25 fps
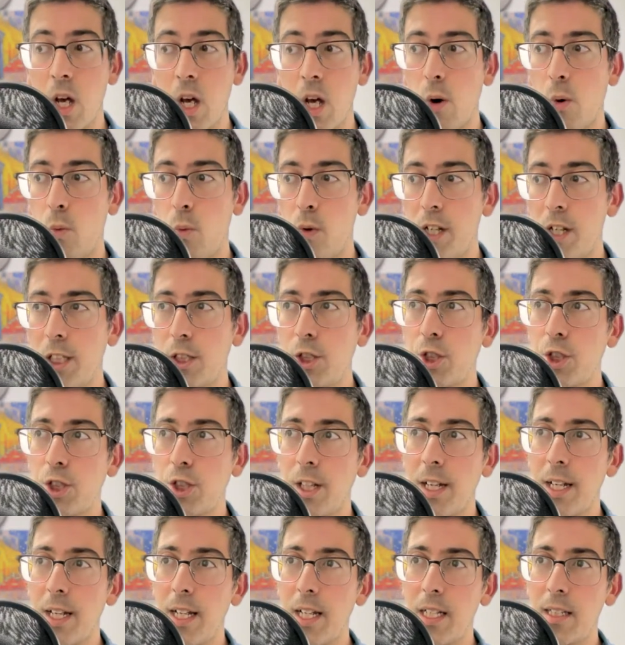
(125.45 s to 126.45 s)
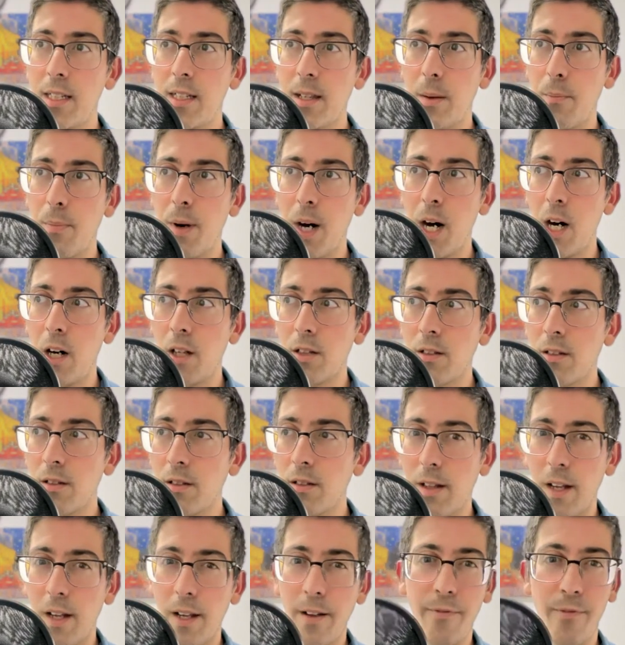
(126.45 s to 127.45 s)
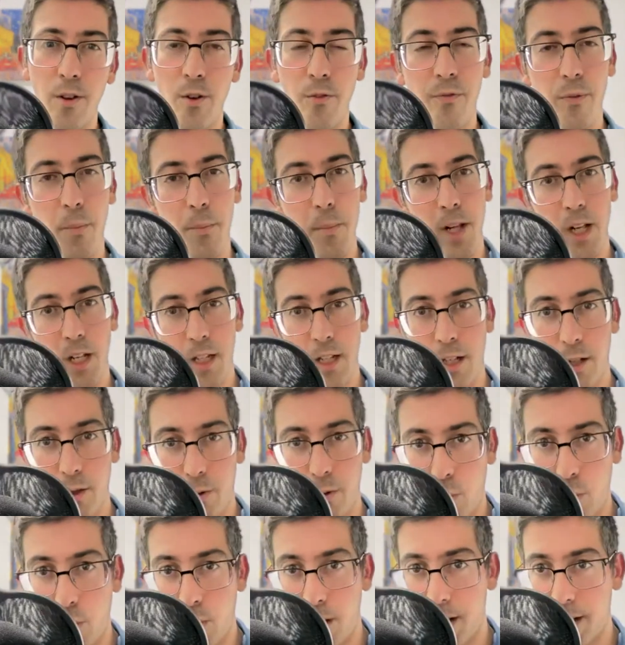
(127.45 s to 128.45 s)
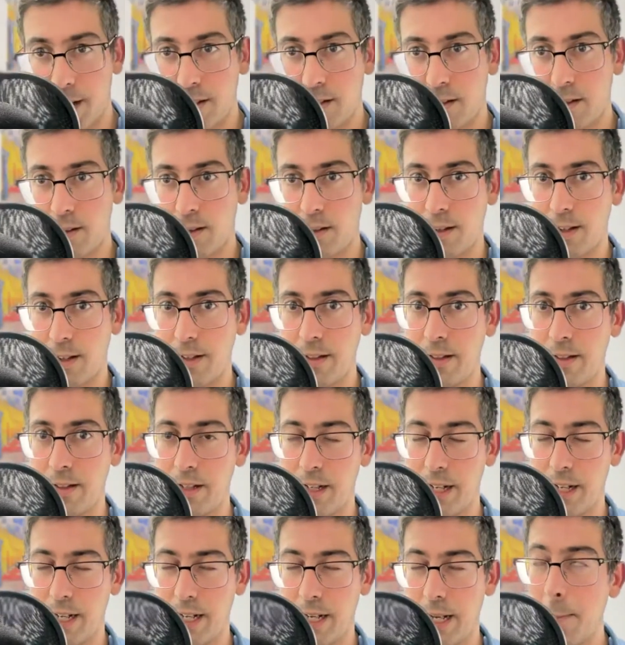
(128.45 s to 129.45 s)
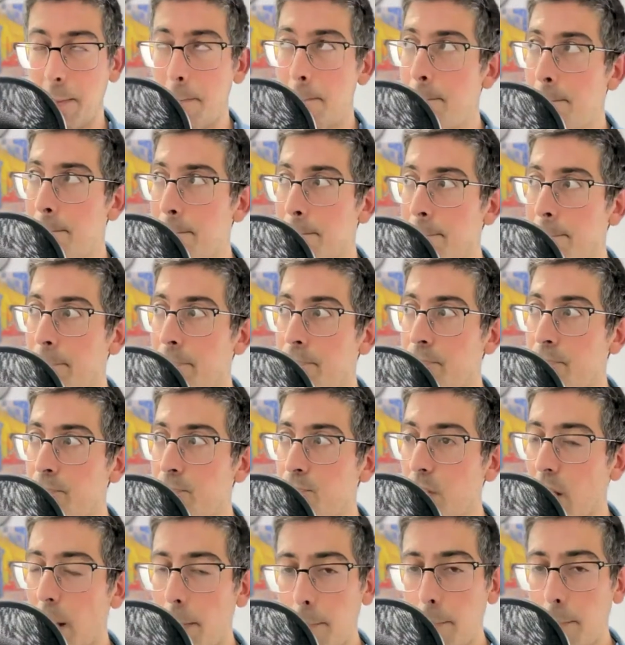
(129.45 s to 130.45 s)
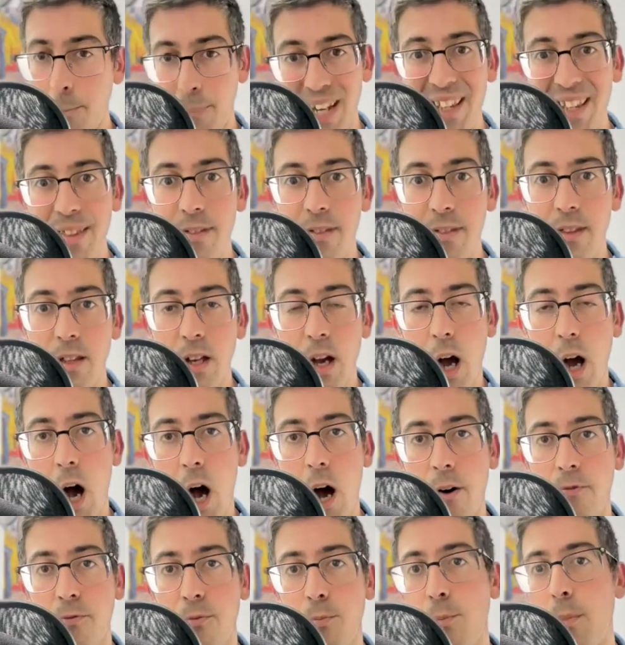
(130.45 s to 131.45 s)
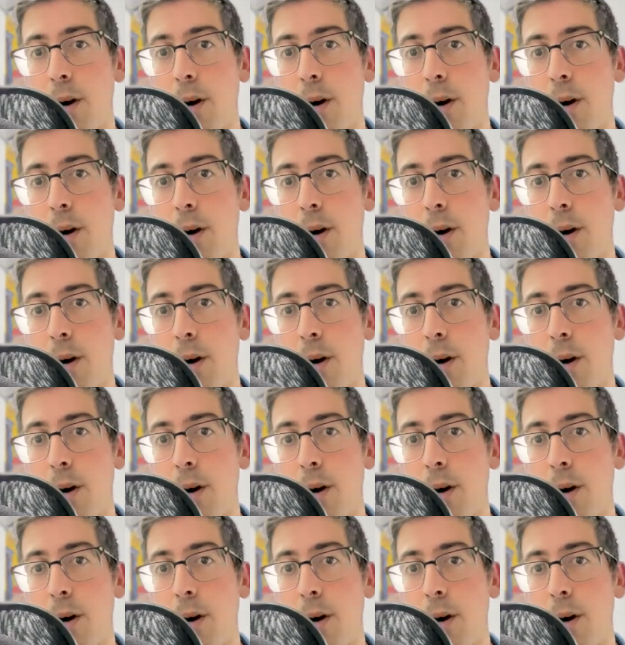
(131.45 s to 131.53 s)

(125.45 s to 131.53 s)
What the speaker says: which is about, if you're familiar with the myth of